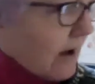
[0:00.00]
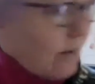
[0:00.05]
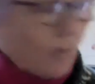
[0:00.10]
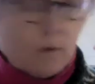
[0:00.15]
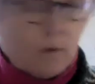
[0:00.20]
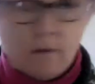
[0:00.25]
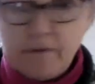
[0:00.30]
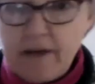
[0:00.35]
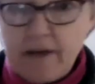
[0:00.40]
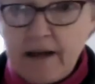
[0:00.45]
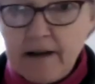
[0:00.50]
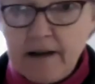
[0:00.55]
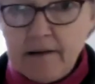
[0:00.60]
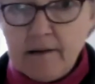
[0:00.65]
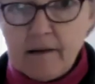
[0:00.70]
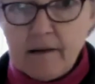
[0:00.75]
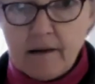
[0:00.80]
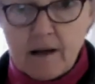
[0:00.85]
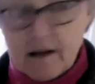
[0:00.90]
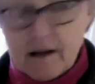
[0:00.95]
will
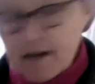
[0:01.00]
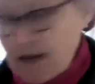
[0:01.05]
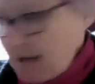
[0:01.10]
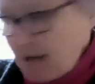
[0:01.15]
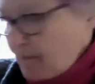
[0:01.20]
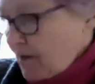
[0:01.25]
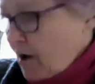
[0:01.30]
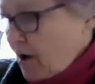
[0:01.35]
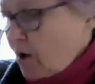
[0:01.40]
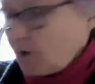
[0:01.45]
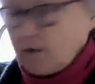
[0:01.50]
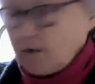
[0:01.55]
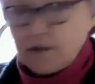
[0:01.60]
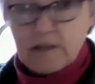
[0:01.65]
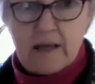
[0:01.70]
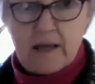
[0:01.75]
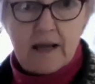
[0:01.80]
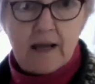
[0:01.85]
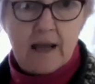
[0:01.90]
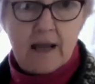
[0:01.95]
then keep the whole
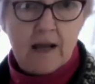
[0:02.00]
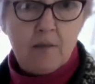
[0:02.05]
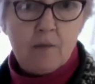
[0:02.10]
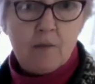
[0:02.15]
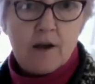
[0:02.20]
thing in